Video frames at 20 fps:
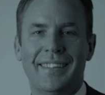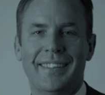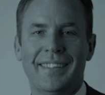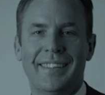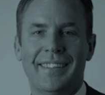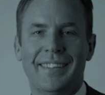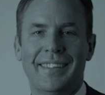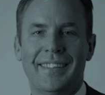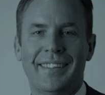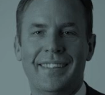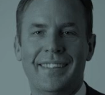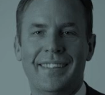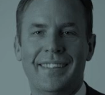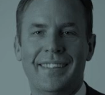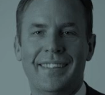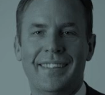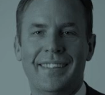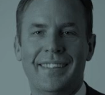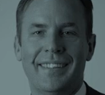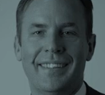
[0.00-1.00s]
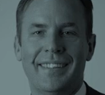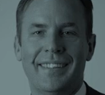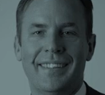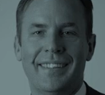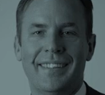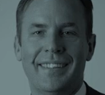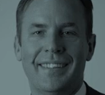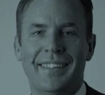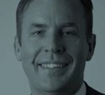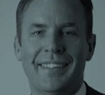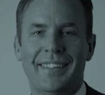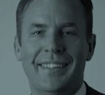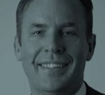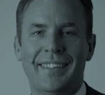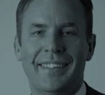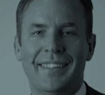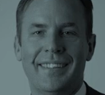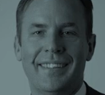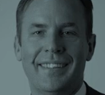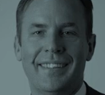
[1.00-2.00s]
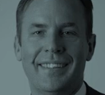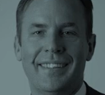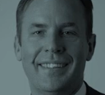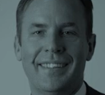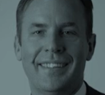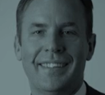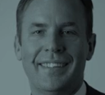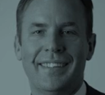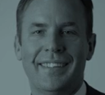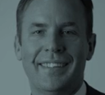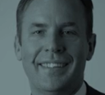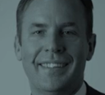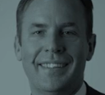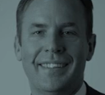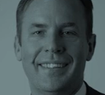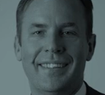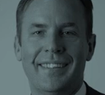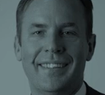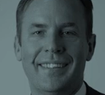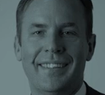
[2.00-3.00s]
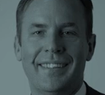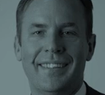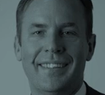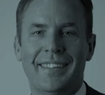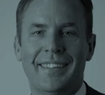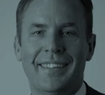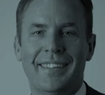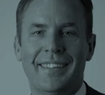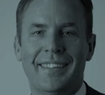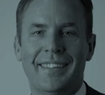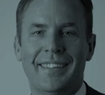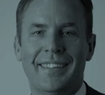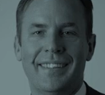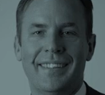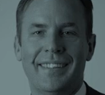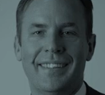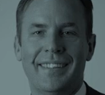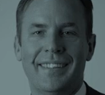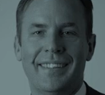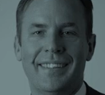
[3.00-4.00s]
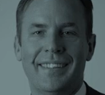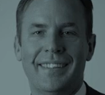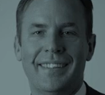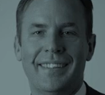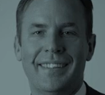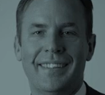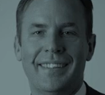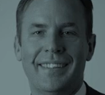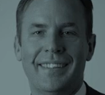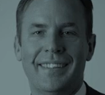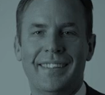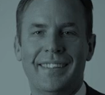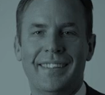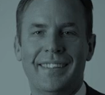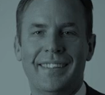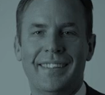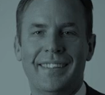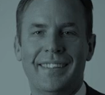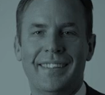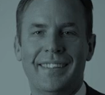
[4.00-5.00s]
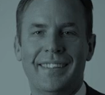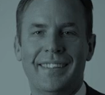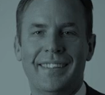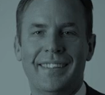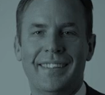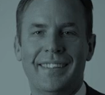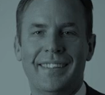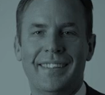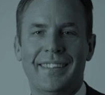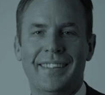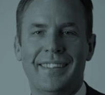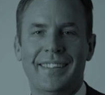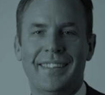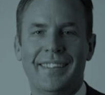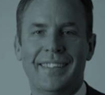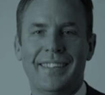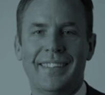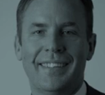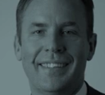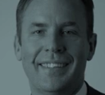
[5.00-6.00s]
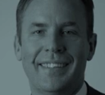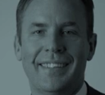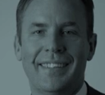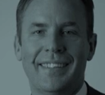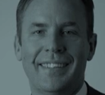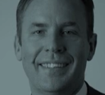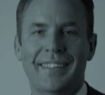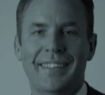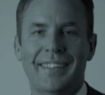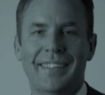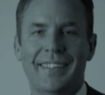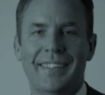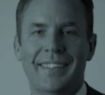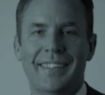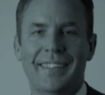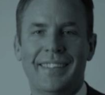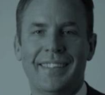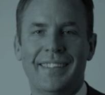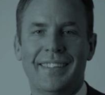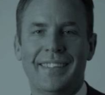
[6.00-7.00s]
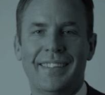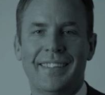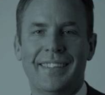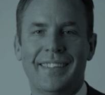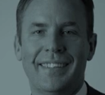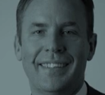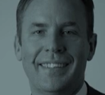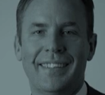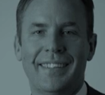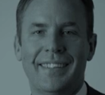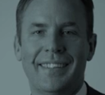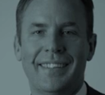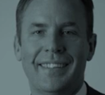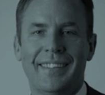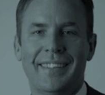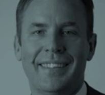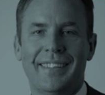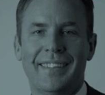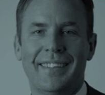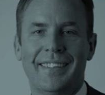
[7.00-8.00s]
This is a still picture; no speech is visible.